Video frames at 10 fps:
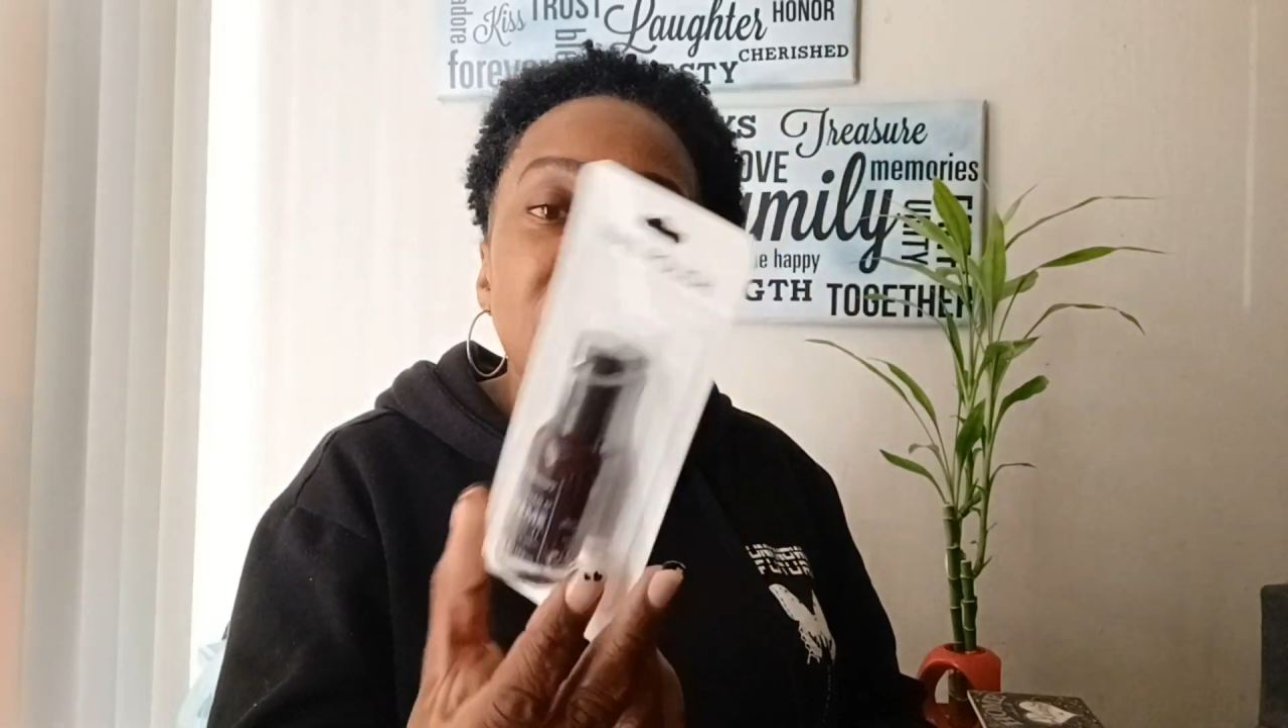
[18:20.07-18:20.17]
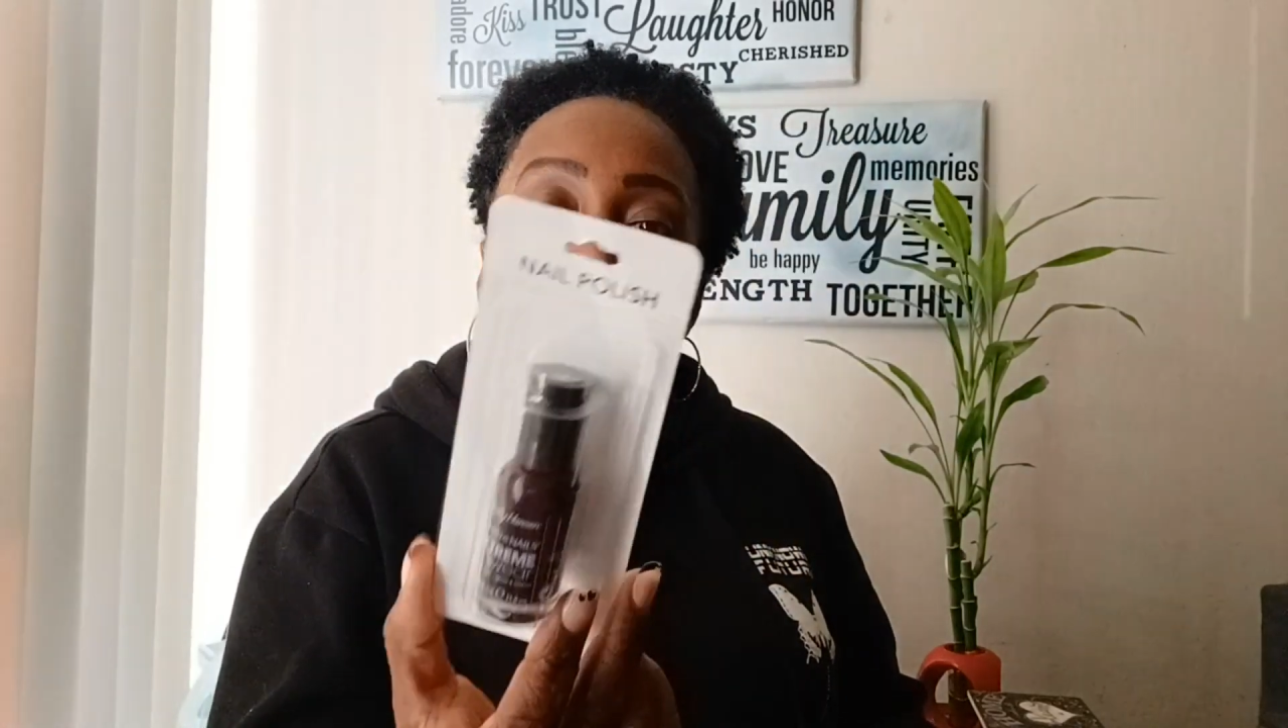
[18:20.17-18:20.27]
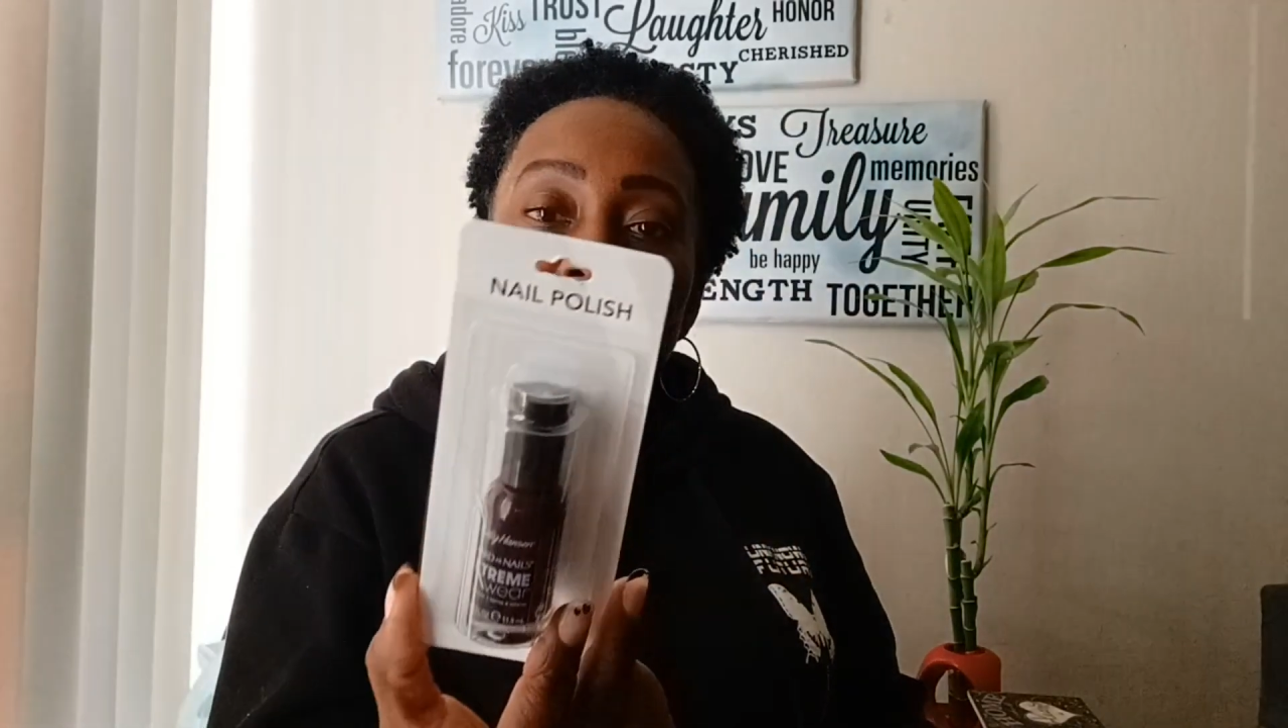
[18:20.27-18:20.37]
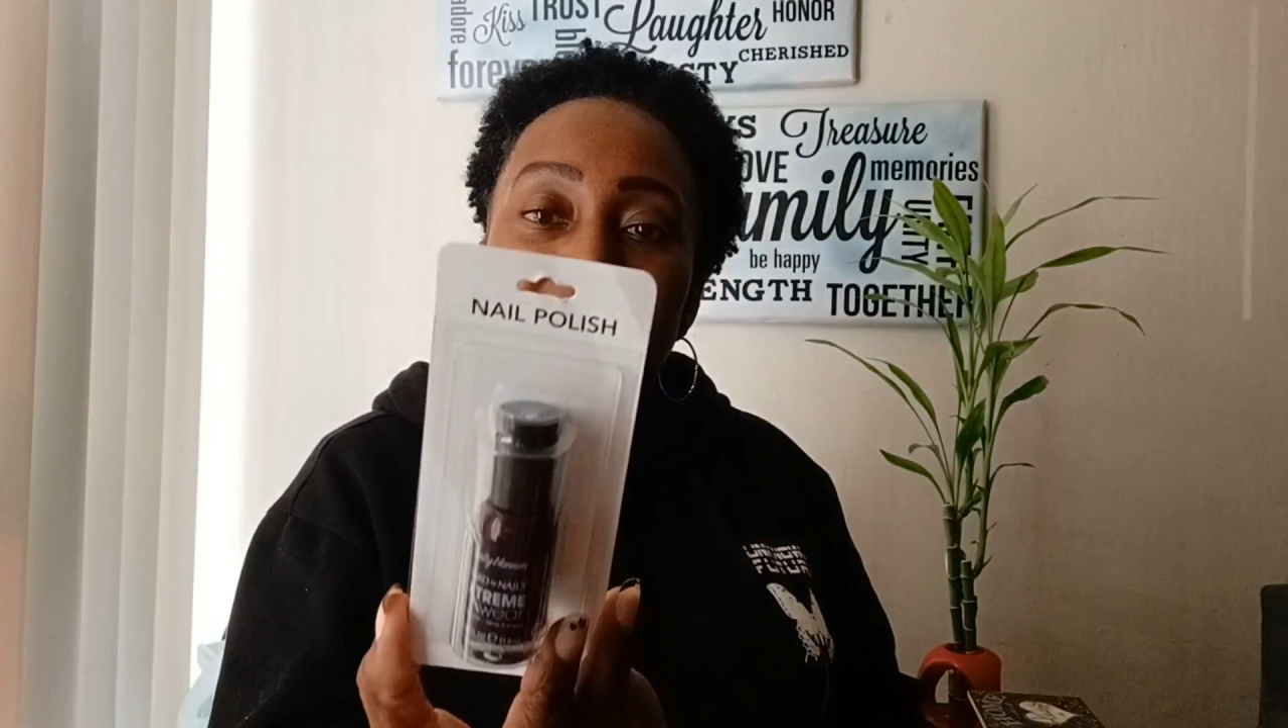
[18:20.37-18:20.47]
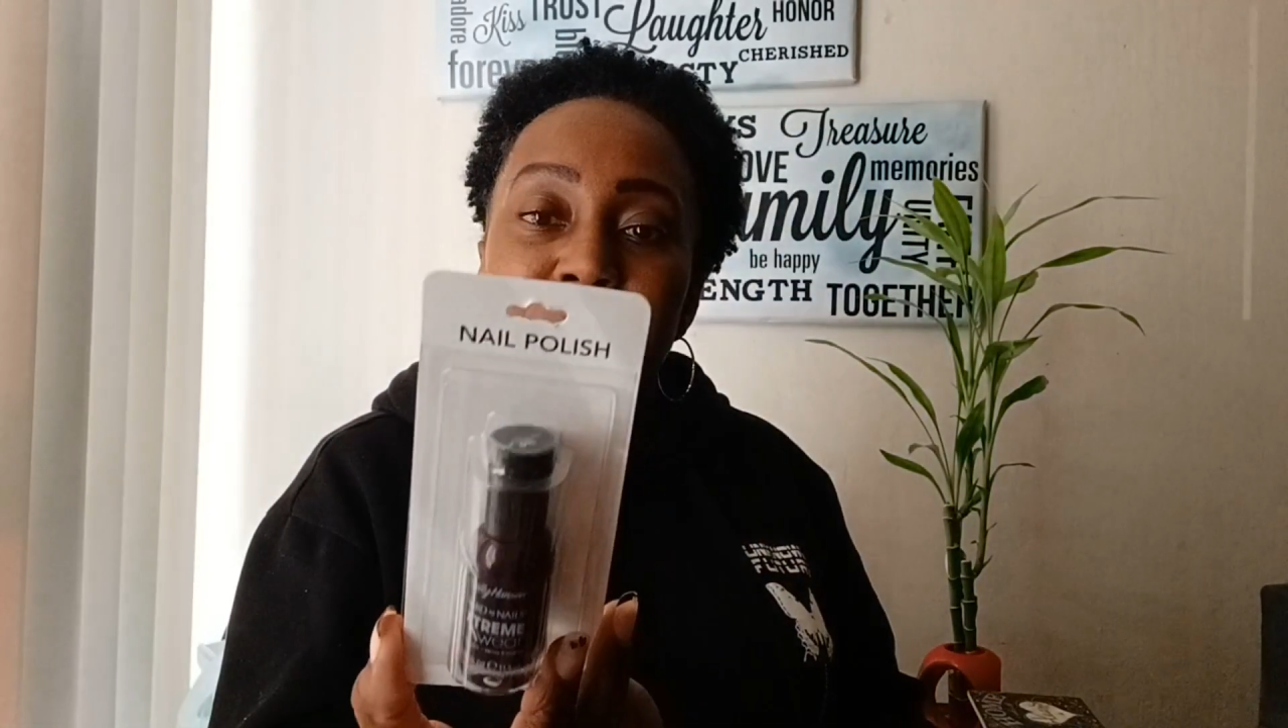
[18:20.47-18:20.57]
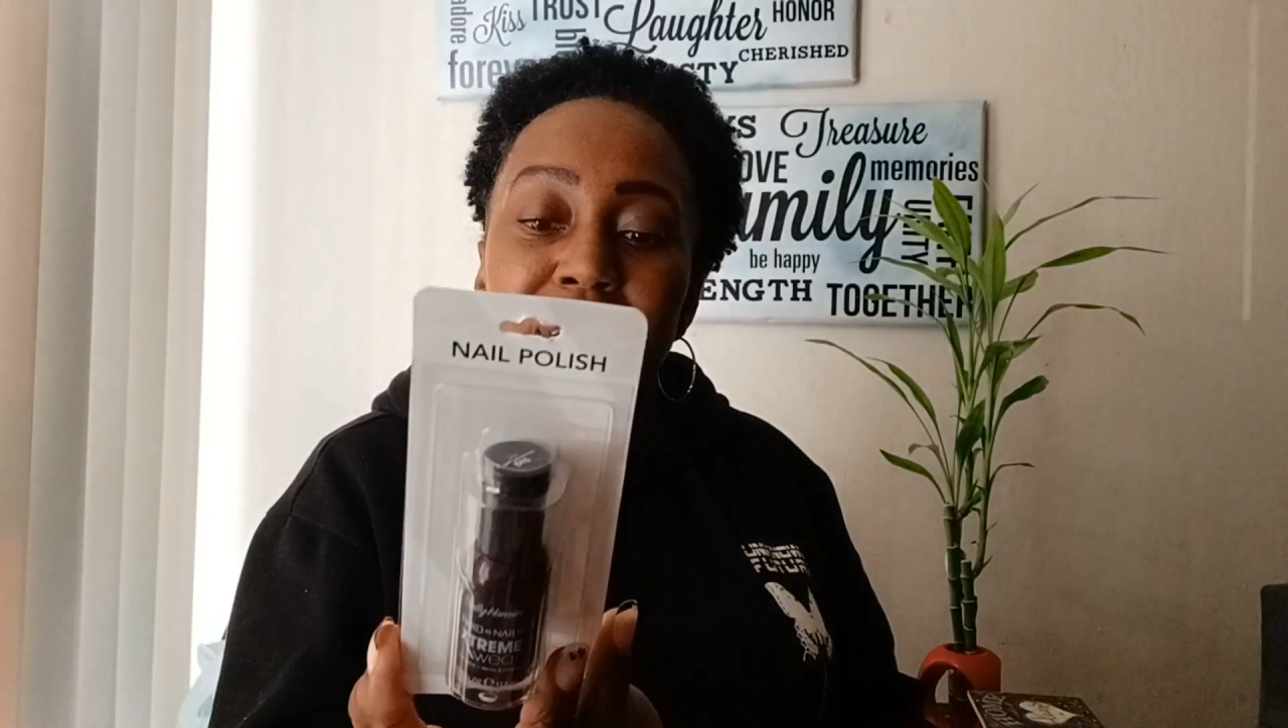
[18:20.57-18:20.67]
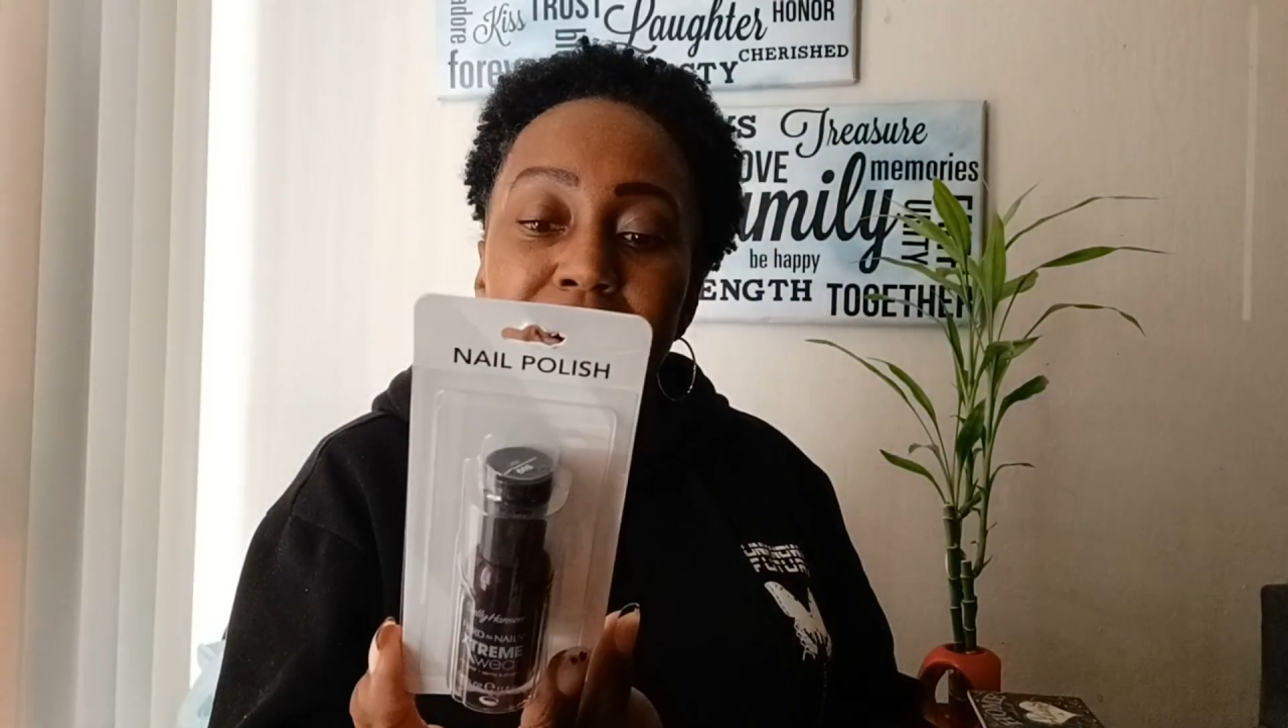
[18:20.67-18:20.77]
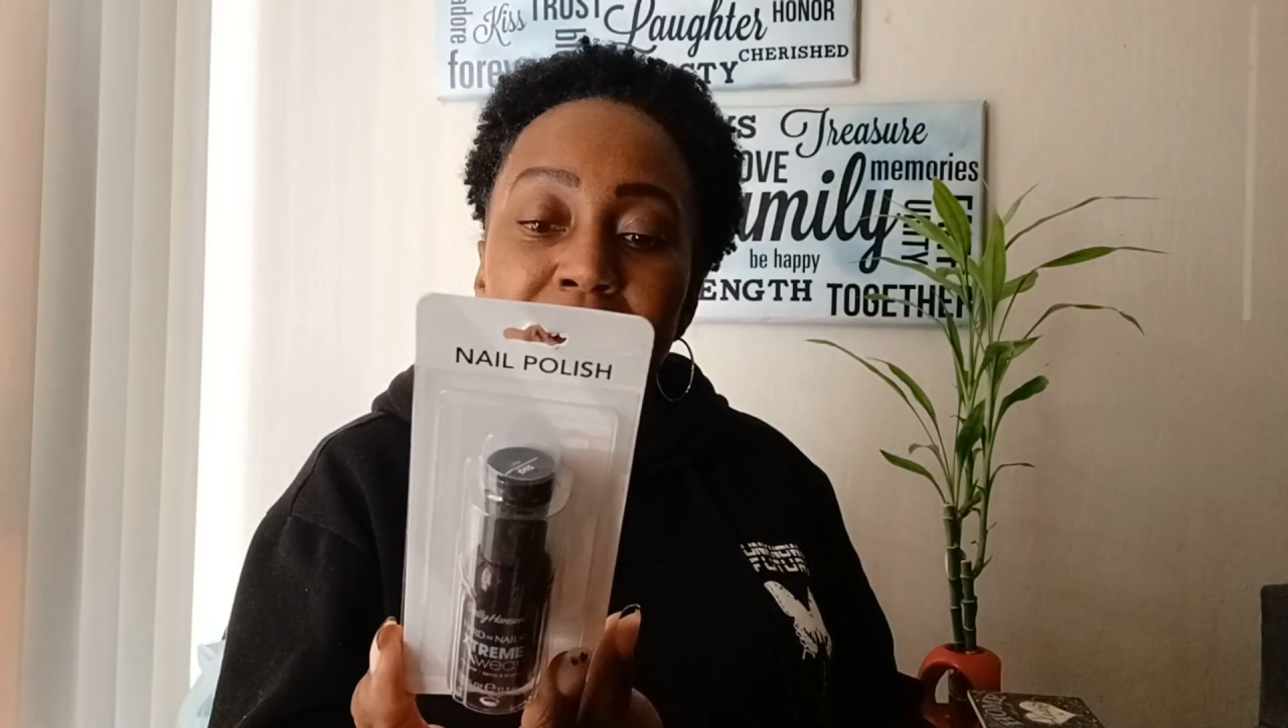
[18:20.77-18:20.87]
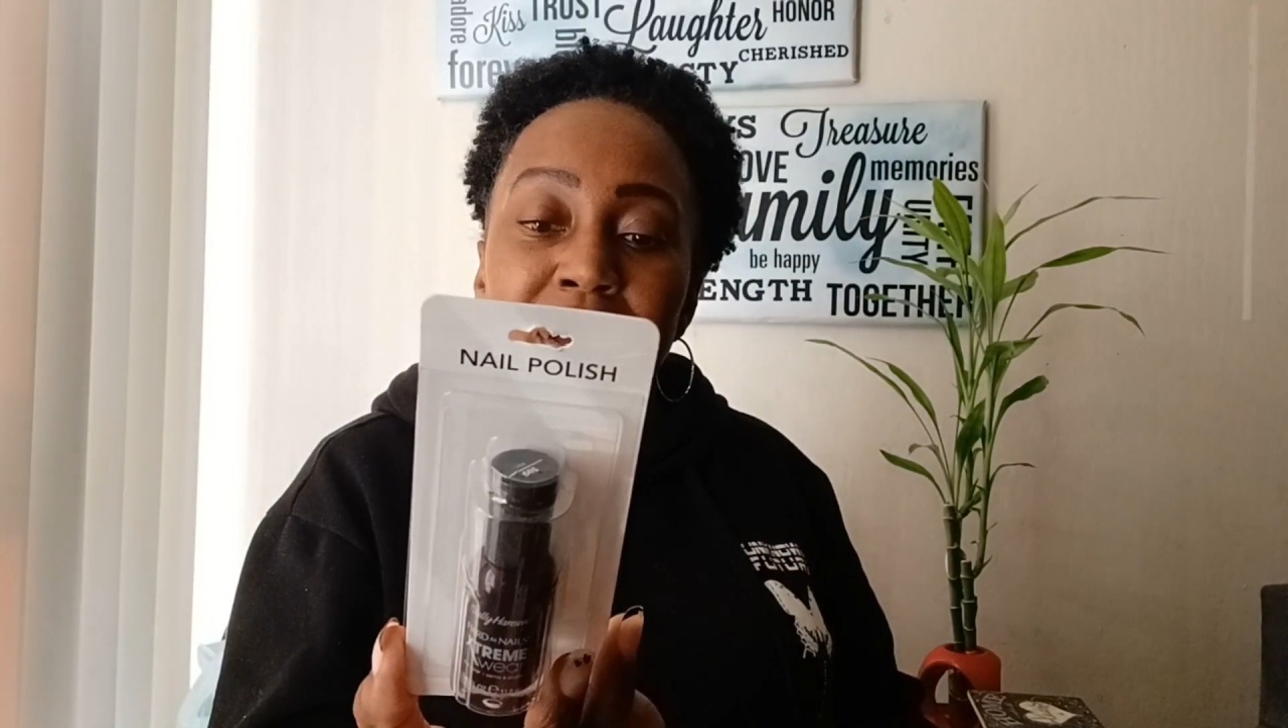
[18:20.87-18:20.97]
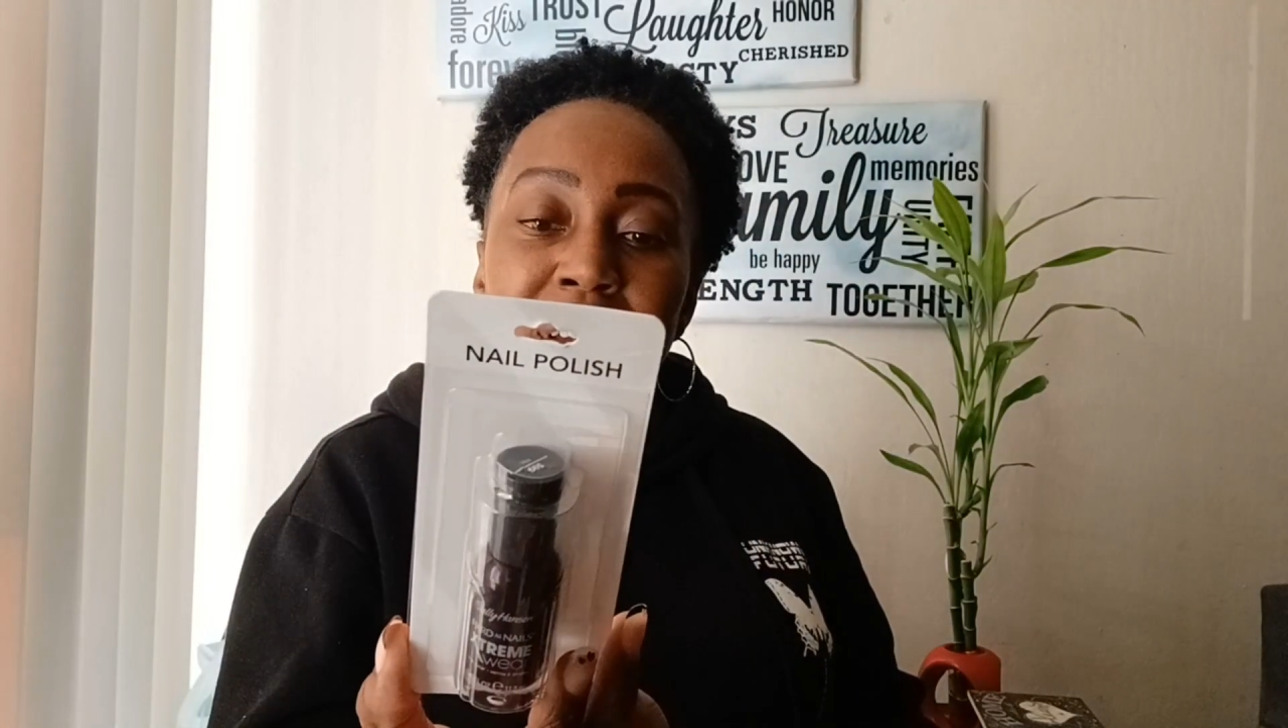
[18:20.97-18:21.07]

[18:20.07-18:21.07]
on here.